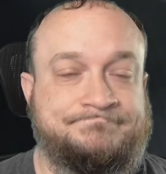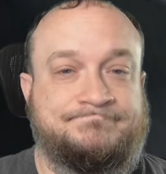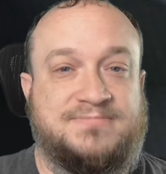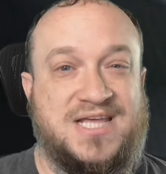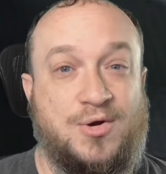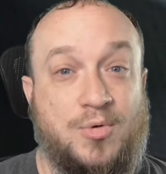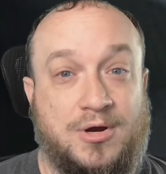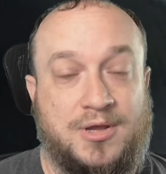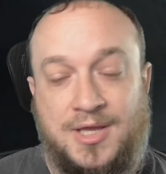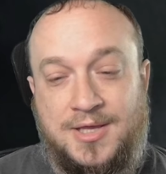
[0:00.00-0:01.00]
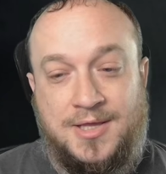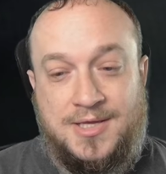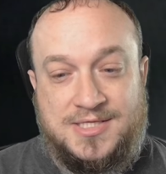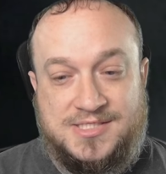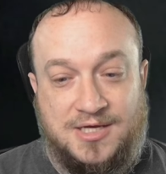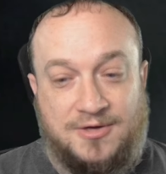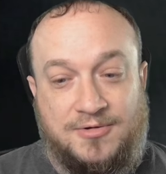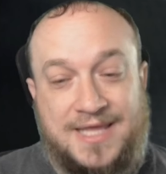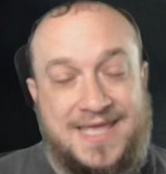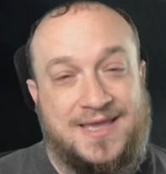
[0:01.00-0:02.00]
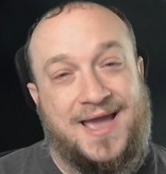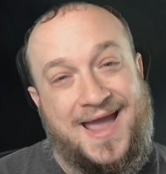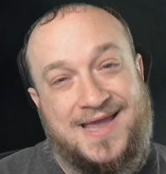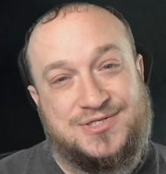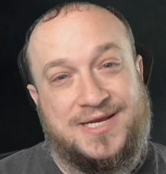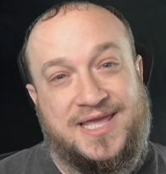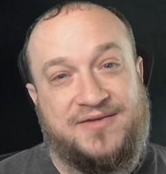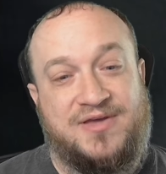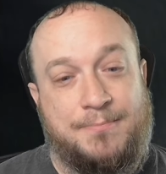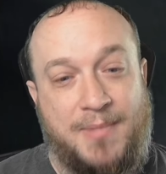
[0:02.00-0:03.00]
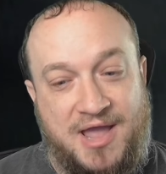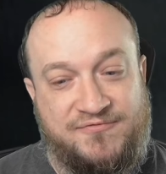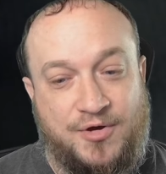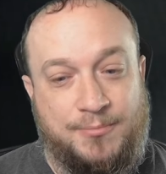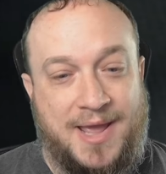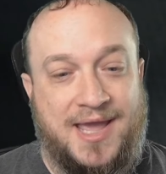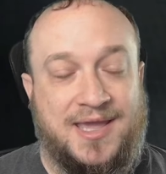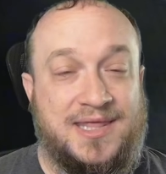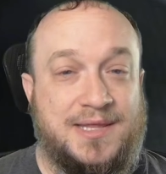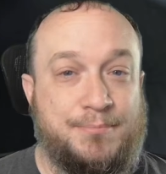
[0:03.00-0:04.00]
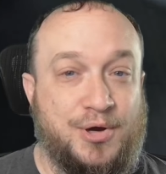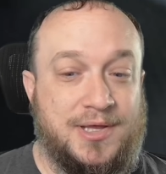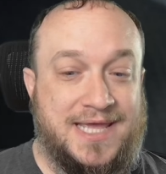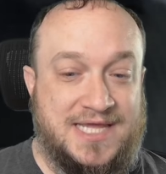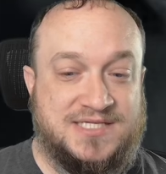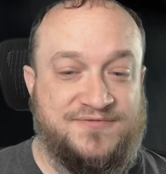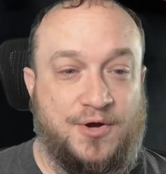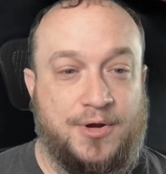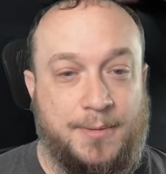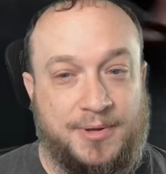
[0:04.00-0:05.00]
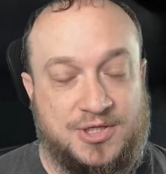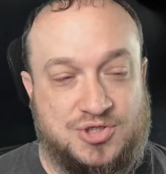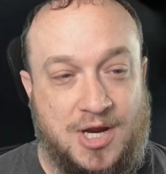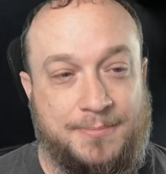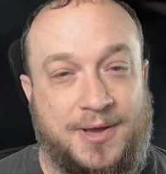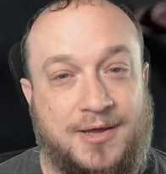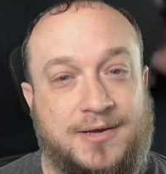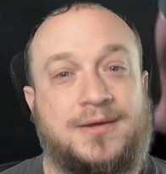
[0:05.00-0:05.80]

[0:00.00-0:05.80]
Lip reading: didn't work. So I actually had to give him my phone back and then put his phone up on the tripod.